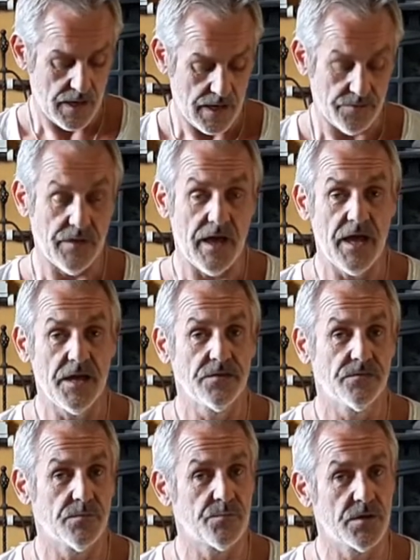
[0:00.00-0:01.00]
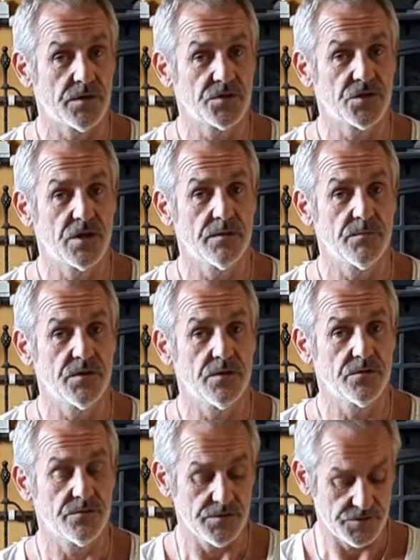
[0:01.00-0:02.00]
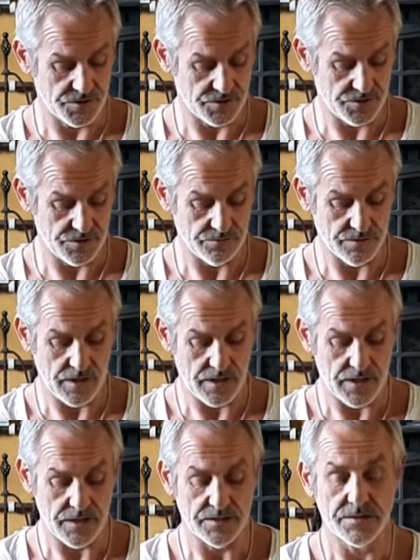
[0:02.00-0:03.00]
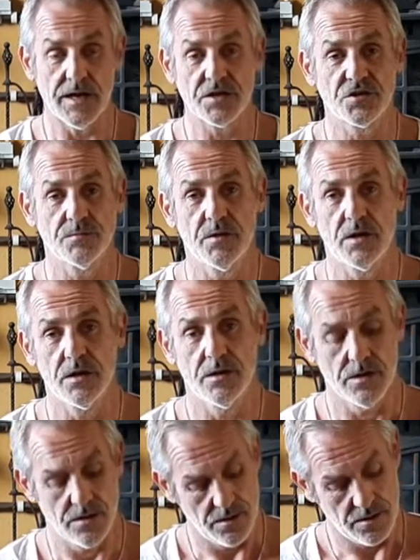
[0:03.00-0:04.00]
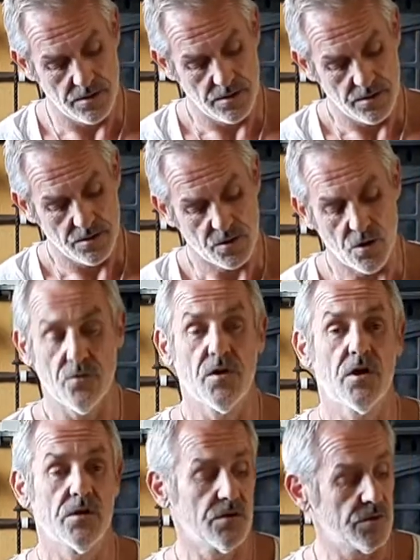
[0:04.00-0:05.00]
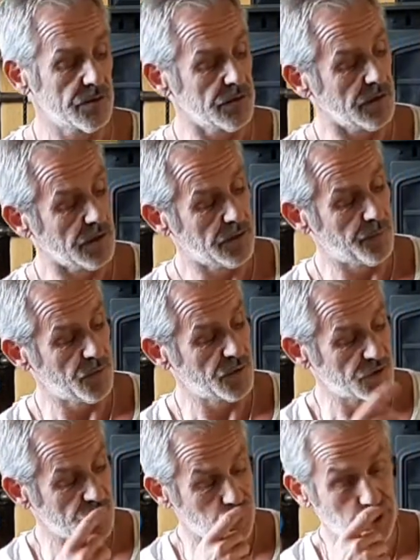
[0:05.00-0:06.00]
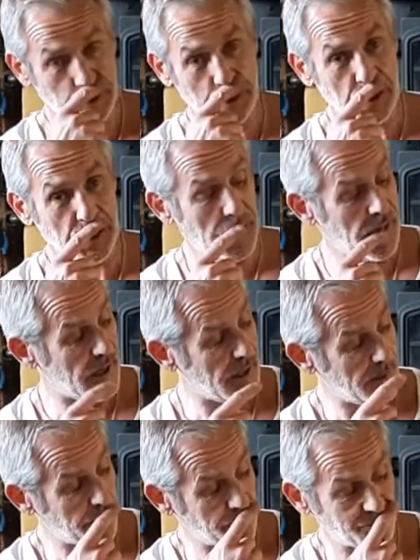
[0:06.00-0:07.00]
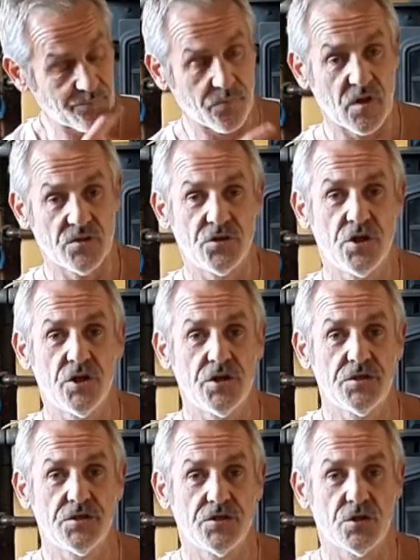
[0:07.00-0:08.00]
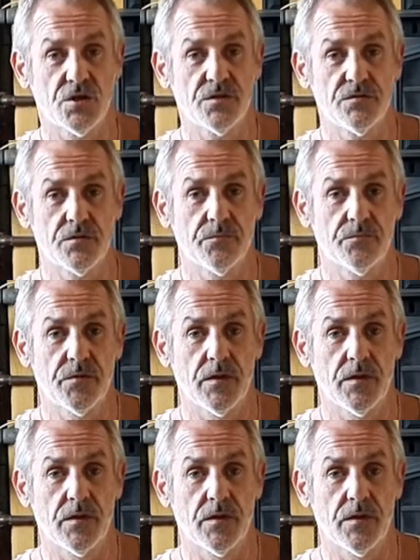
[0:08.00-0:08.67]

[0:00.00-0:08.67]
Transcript: and the head of the Pranayama Yoga Institute, Dashama Gordon, and the book's called Journey to Joyful.